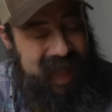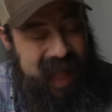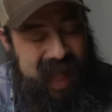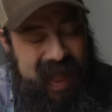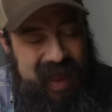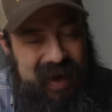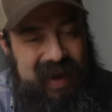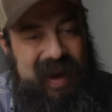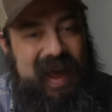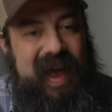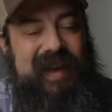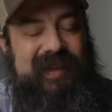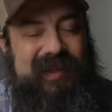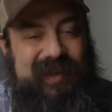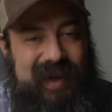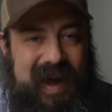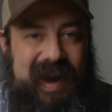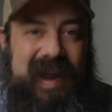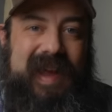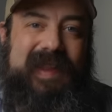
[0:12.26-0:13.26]
Canon has
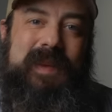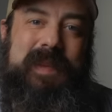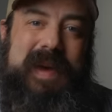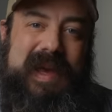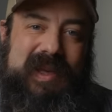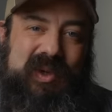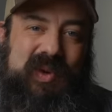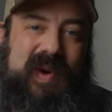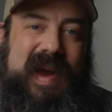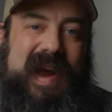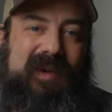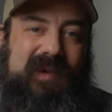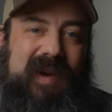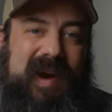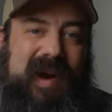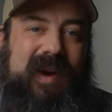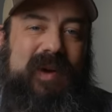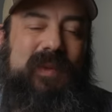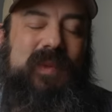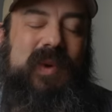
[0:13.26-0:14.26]
not had the best track
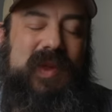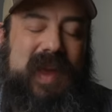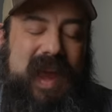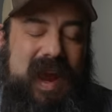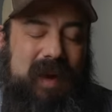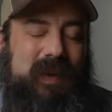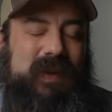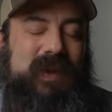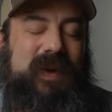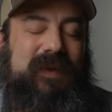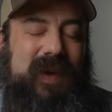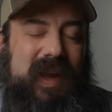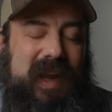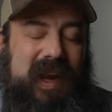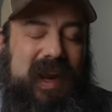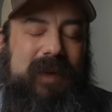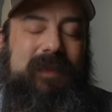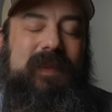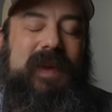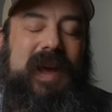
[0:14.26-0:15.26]
record with cameras
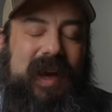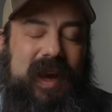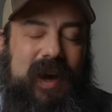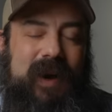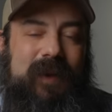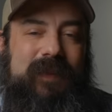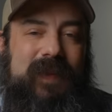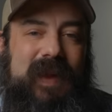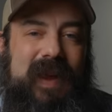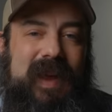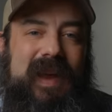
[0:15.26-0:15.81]
overheating, I know.